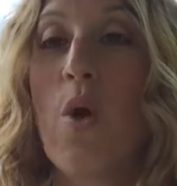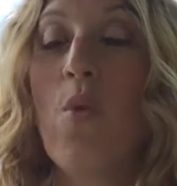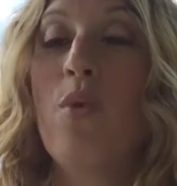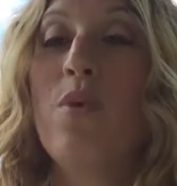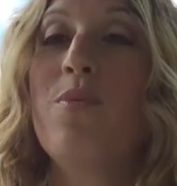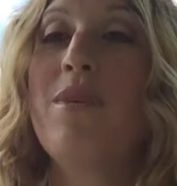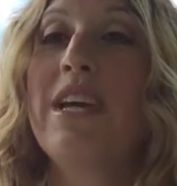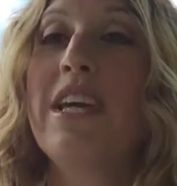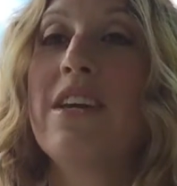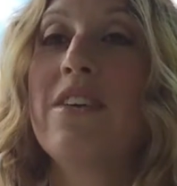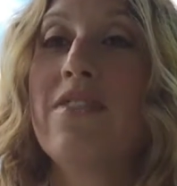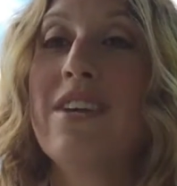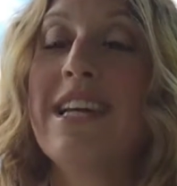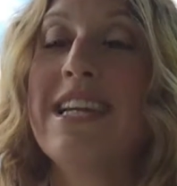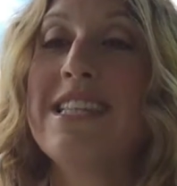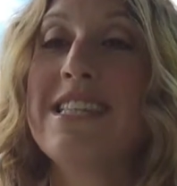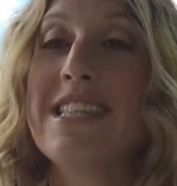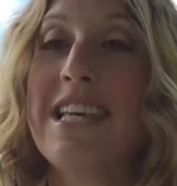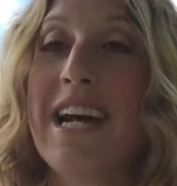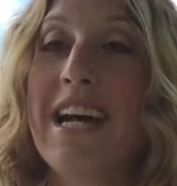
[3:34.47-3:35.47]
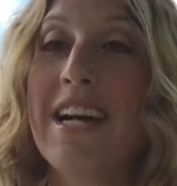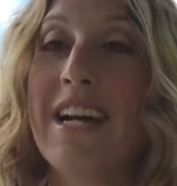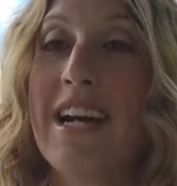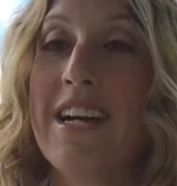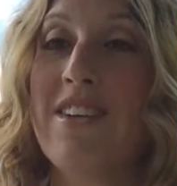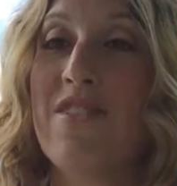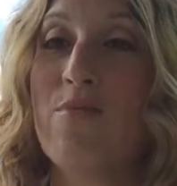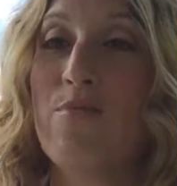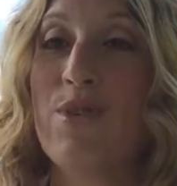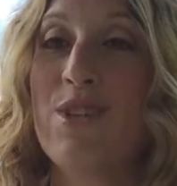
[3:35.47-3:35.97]
When we give kids that
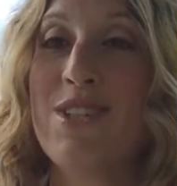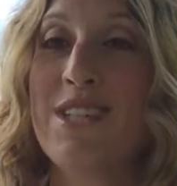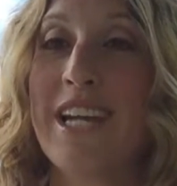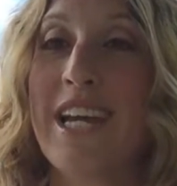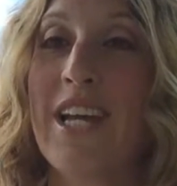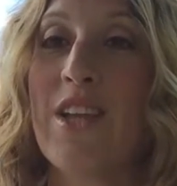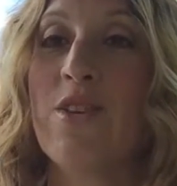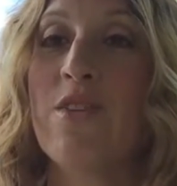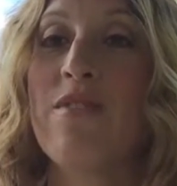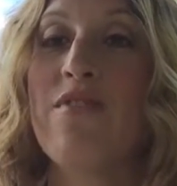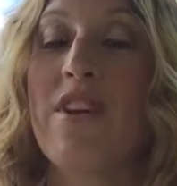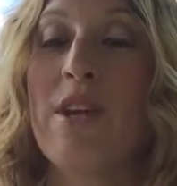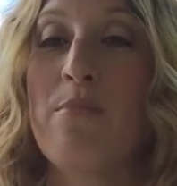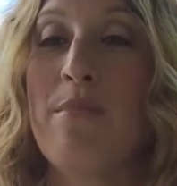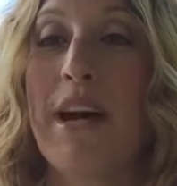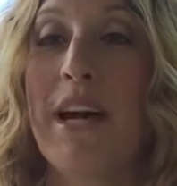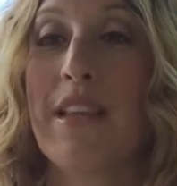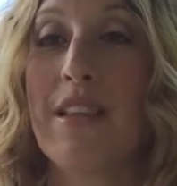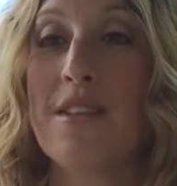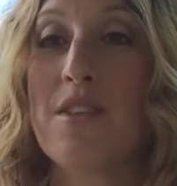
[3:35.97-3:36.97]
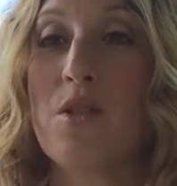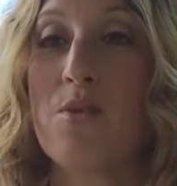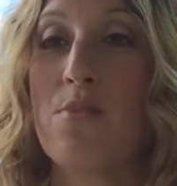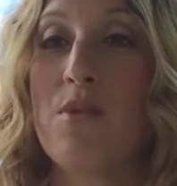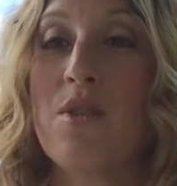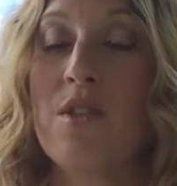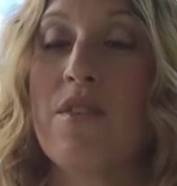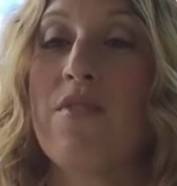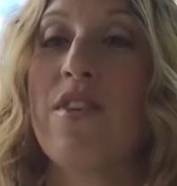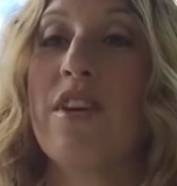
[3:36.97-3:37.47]
kind of particular feedback, that
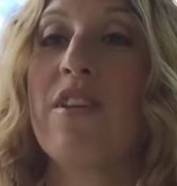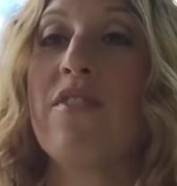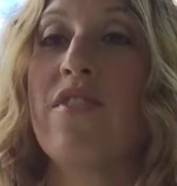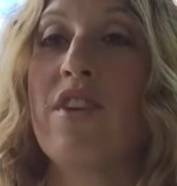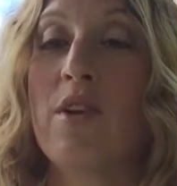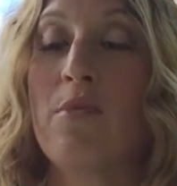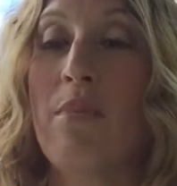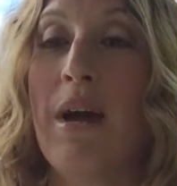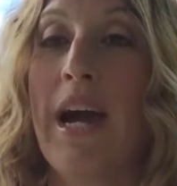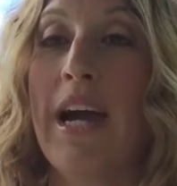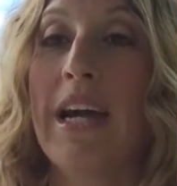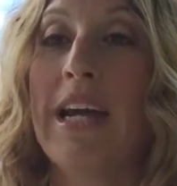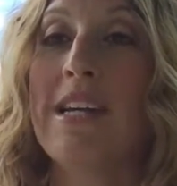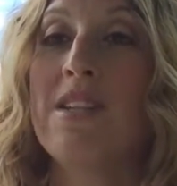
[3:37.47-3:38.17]
specific feedback,